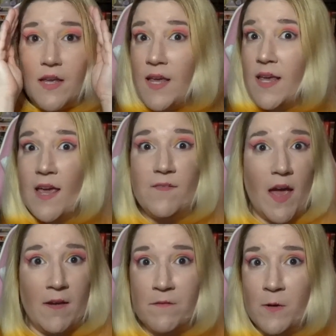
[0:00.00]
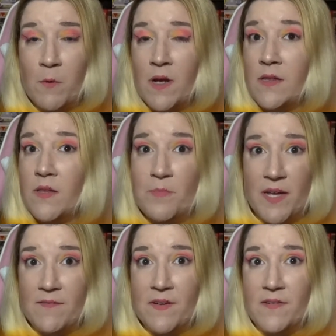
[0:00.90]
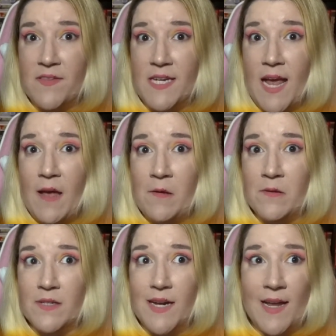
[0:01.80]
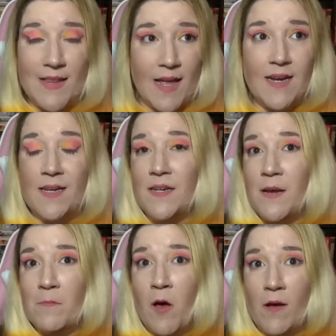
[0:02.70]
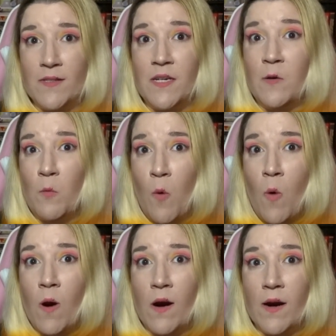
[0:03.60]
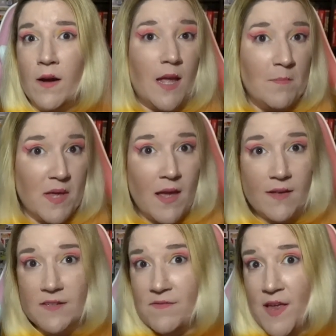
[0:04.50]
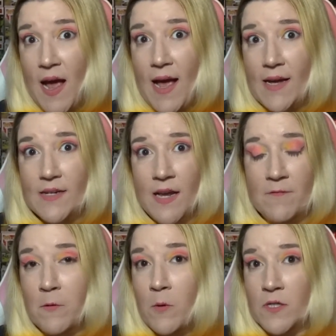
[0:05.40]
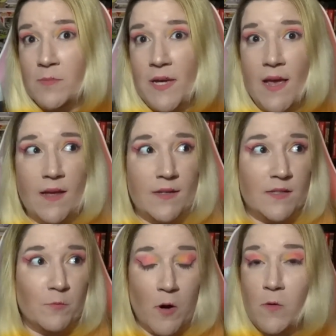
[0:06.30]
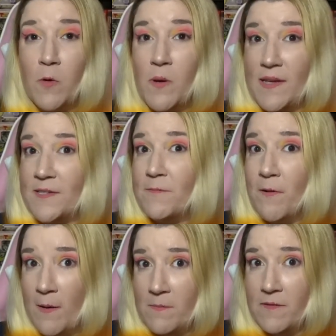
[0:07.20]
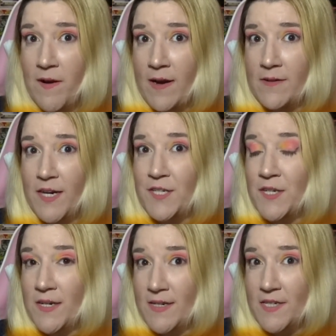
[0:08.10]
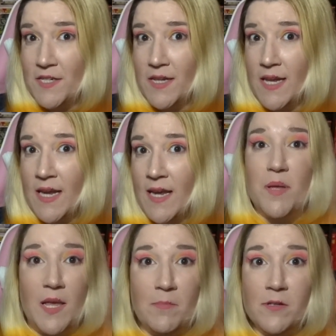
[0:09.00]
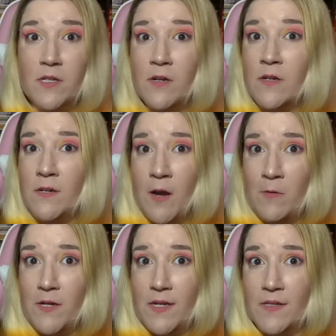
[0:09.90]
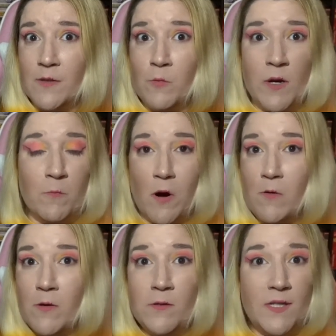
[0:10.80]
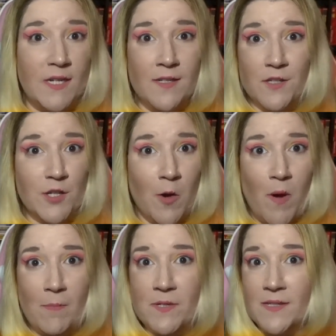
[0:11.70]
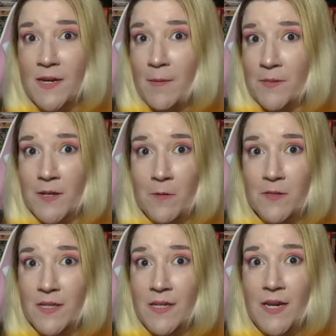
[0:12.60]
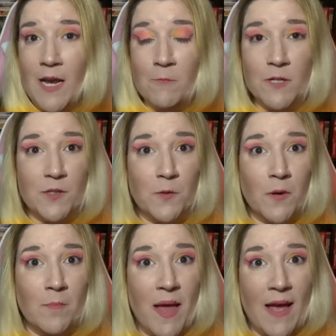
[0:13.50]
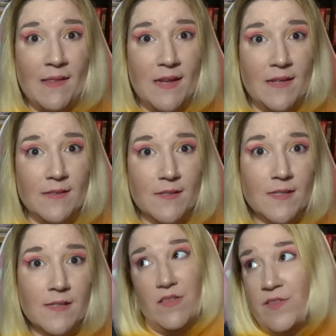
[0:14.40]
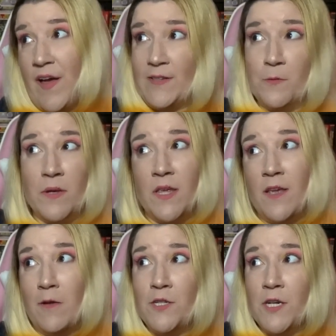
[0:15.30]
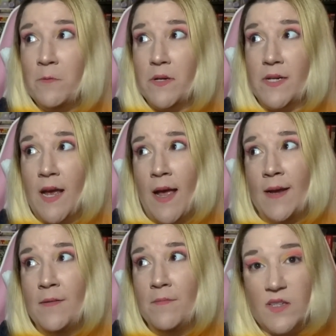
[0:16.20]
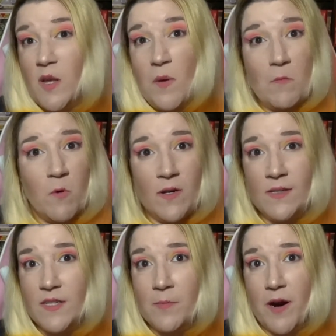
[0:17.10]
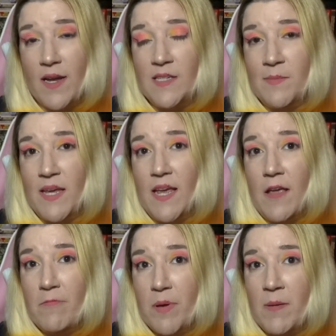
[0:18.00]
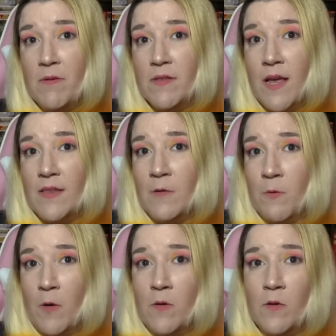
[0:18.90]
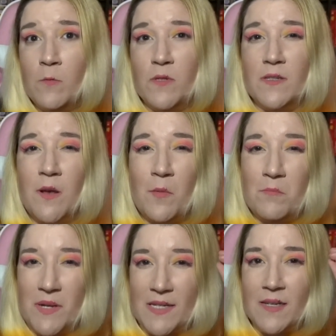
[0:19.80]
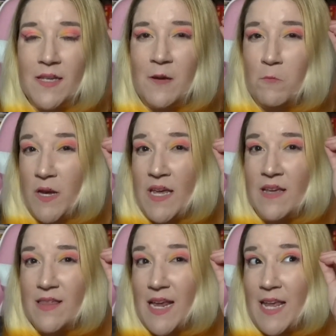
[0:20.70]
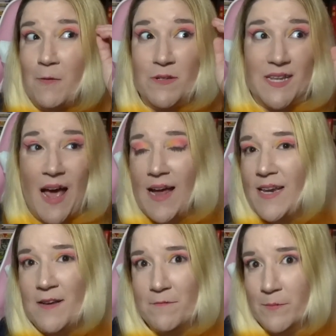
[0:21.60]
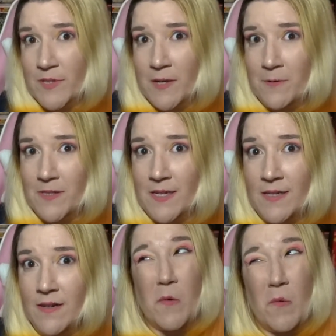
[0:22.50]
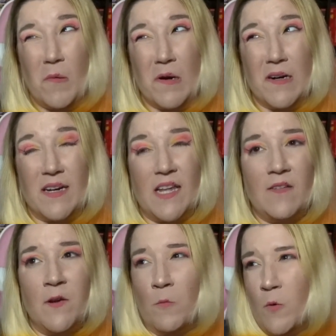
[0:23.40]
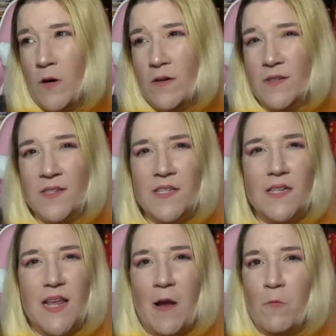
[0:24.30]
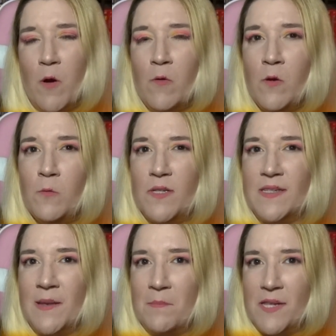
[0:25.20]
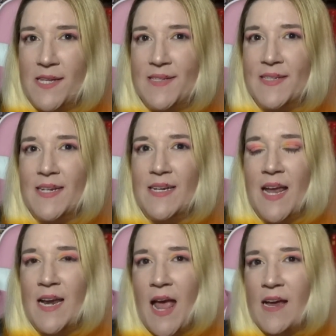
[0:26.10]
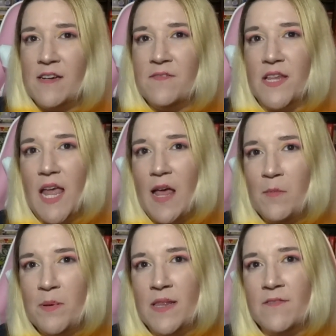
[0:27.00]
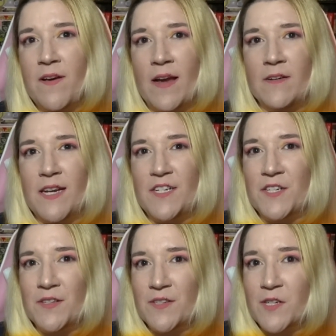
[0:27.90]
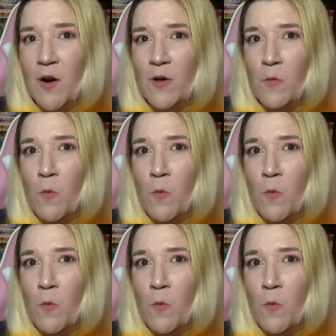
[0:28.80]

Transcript: He gave everyone the benefit of the doubt, and that ended up causing a war. And because of that, and of course because Roku is from the Fire Nation initially, people took notice when Roku didn't show up to stop Sozin and restore balance. That's what Kyoshi would have done. So it wouldn't surprise me if people thought that Roku was so mentally weak that he was hiding from Sozin, or even worse, that Roku was complicit and actively helping the Fire Nation start a